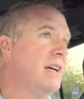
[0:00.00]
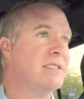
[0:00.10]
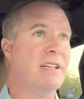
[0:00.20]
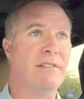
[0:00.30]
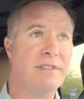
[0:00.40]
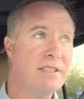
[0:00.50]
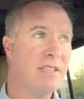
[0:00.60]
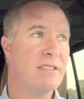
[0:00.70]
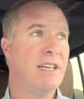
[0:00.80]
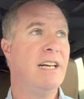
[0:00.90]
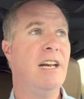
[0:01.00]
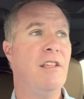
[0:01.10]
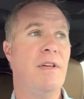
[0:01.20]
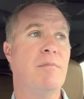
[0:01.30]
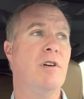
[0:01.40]
I said, if this doesn't get
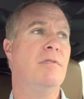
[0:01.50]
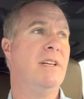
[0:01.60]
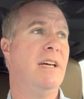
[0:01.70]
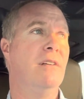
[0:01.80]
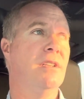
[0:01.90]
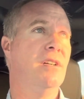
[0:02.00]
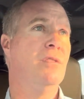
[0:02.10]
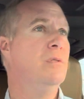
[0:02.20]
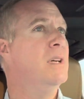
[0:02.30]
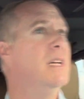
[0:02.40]
anything moving down low,